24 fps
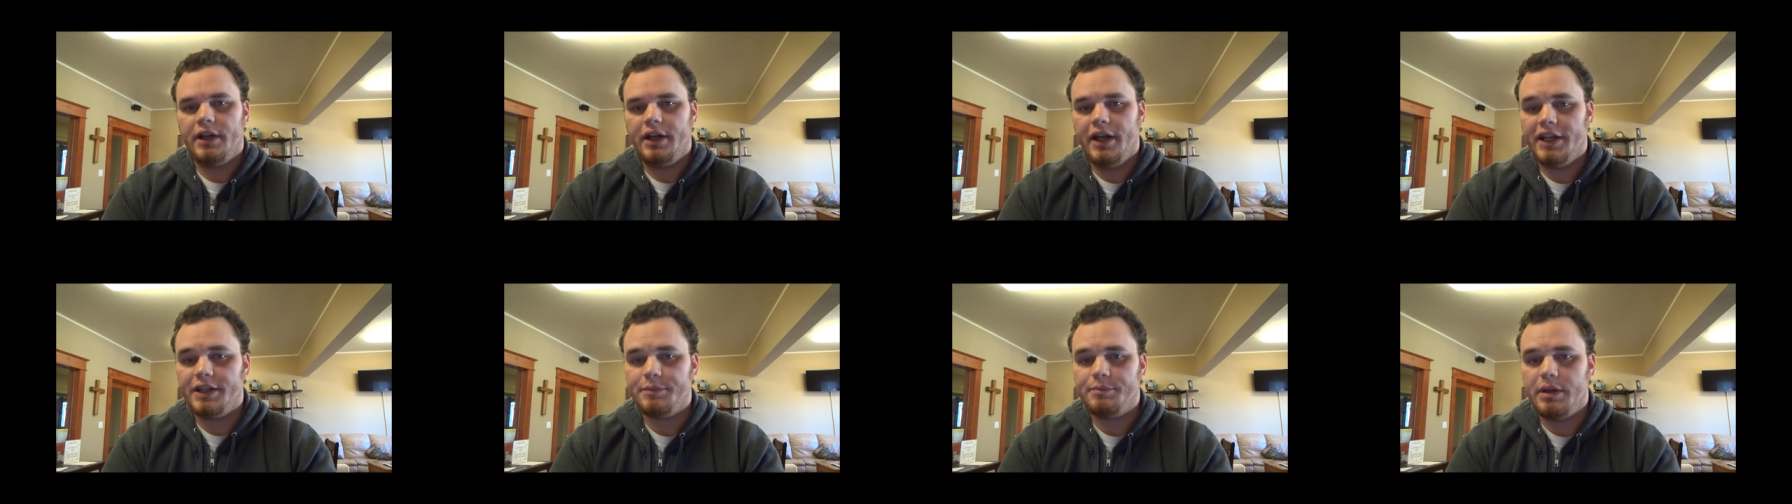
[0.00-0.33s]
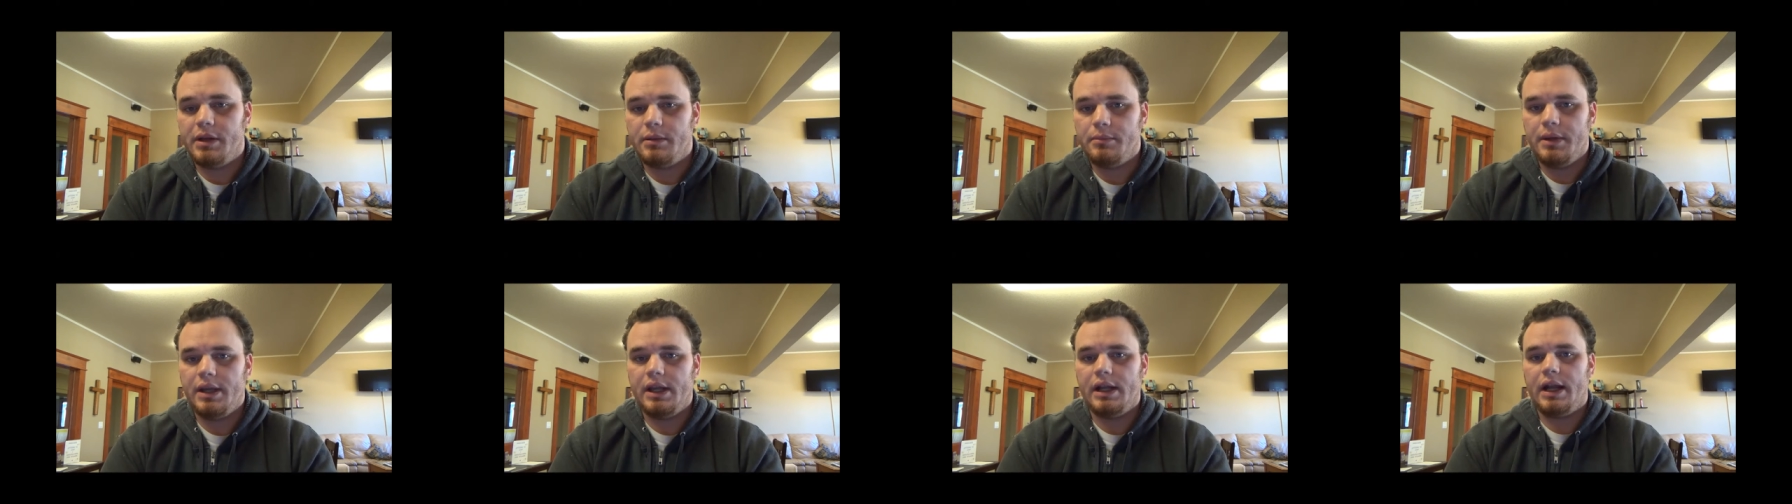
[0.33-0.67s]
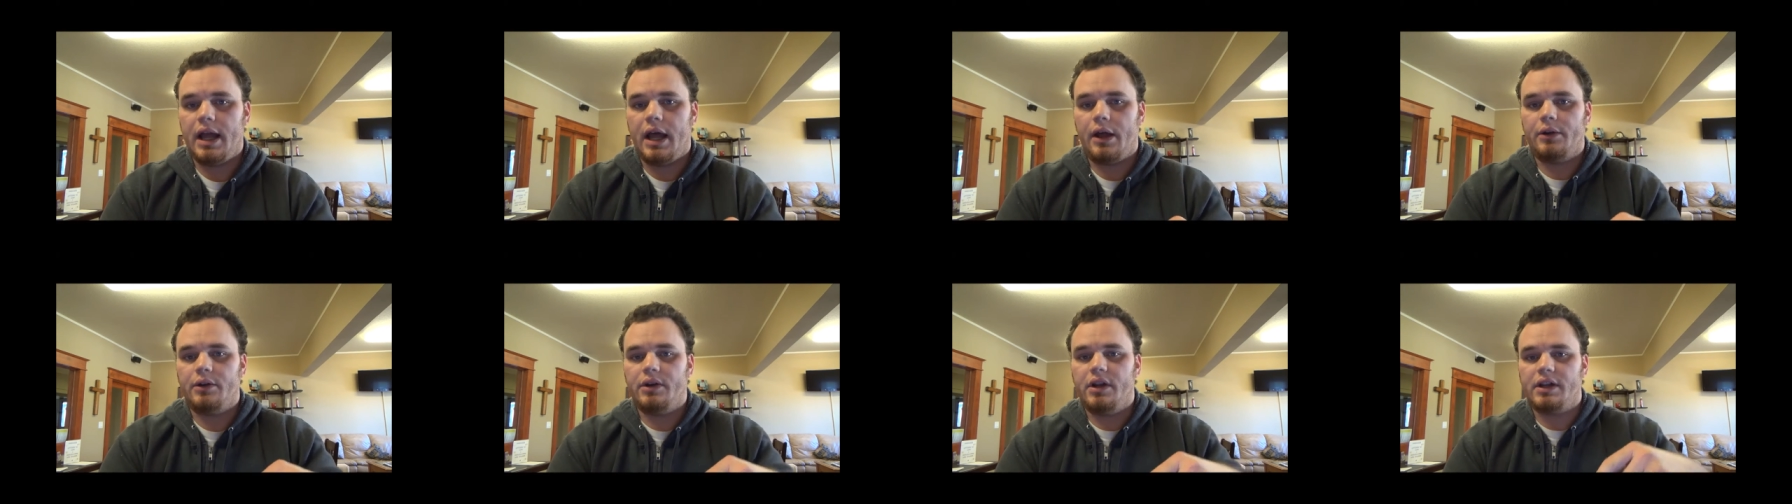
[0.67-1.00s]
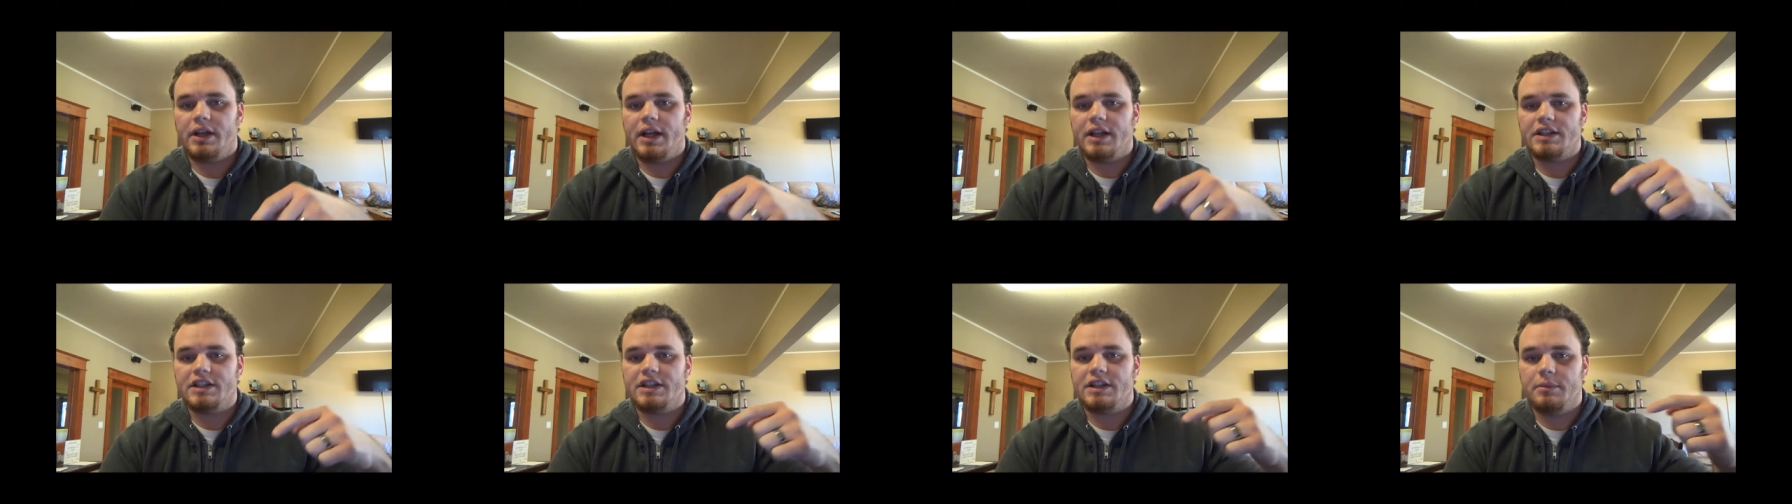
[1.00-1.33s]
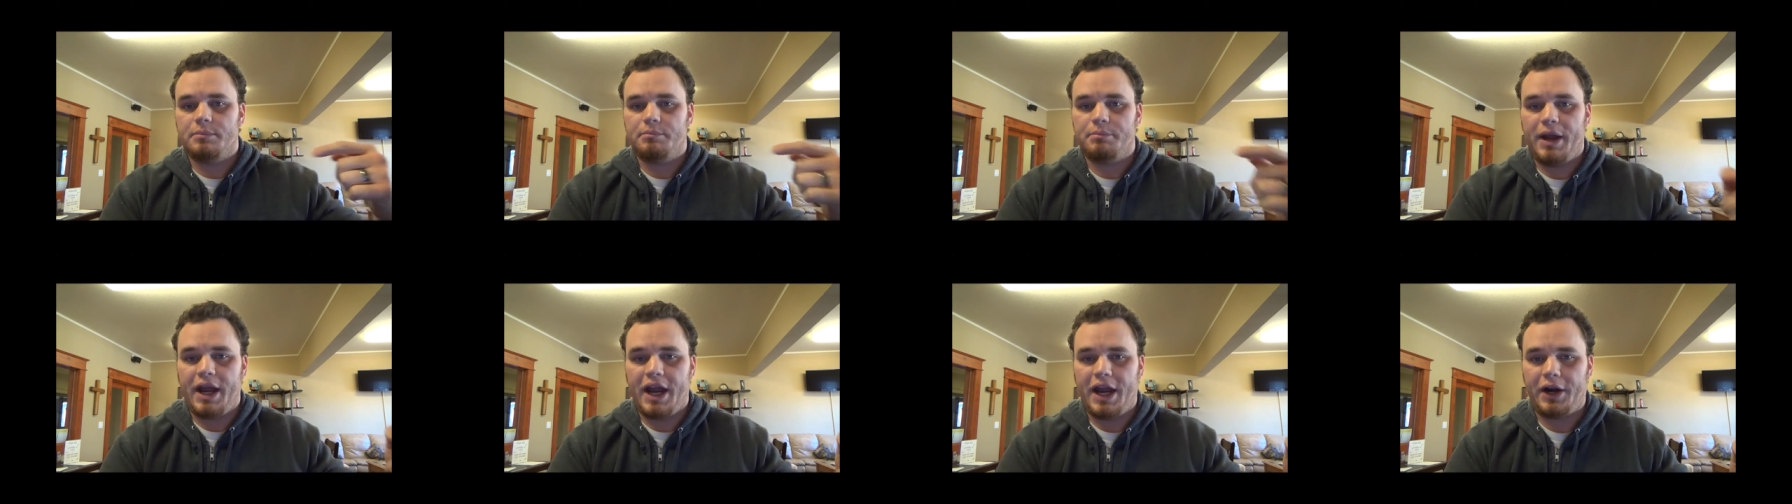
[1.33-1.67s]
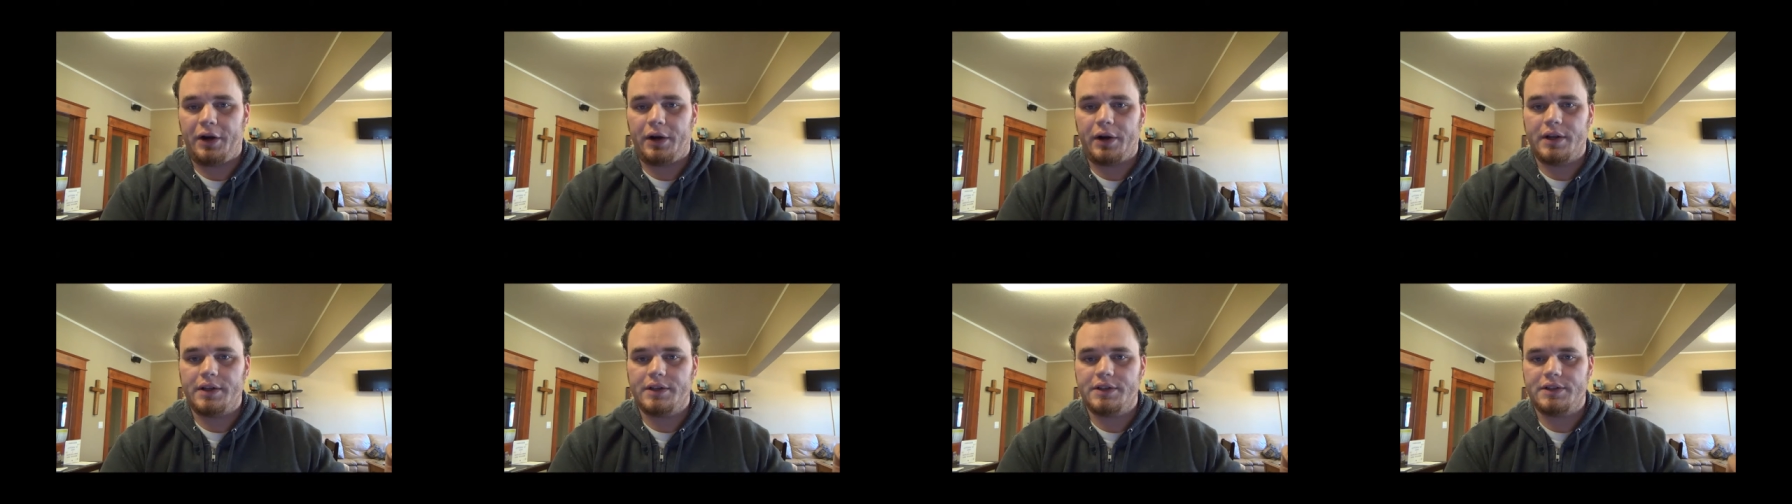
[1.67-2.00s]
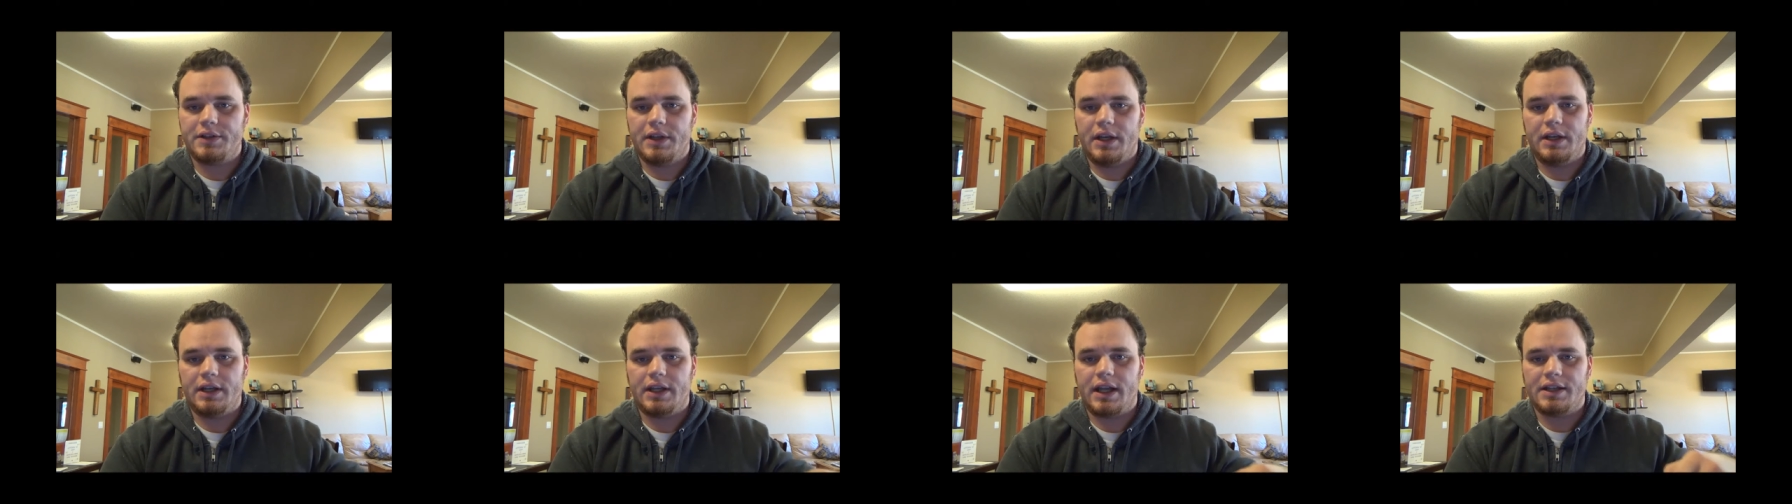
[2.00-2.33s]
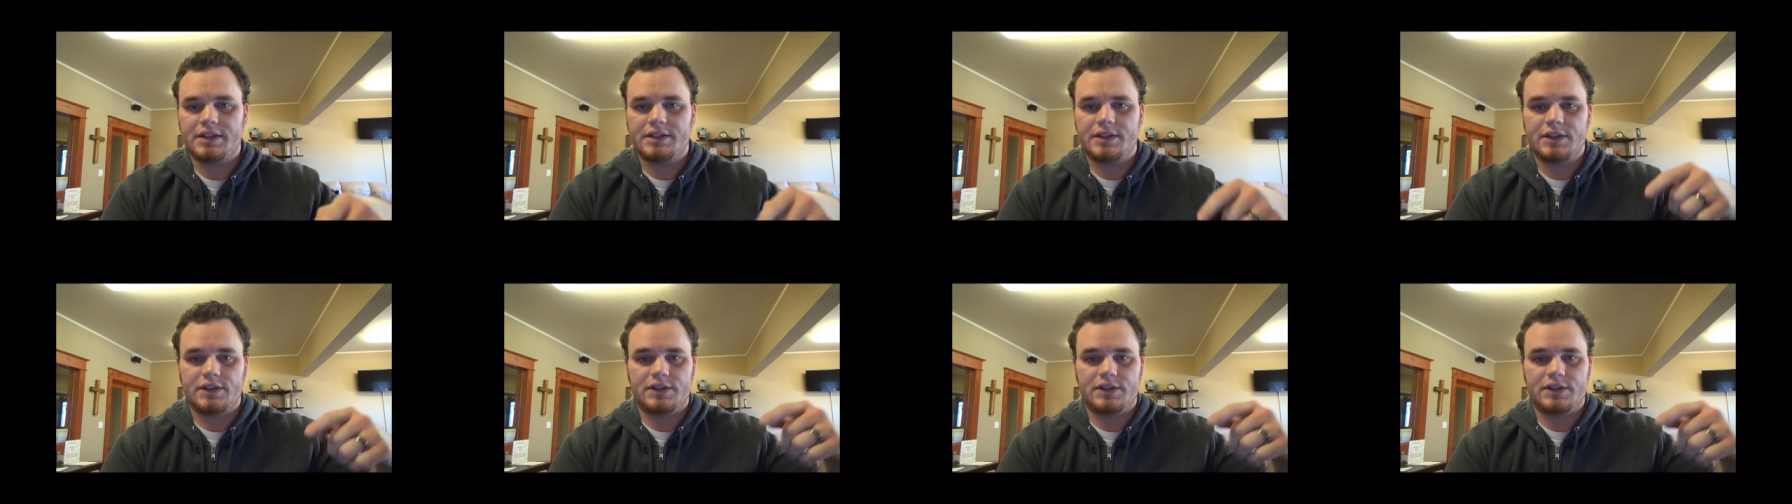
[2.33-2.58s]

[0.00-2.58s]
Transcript: It's being meted out against the parents and against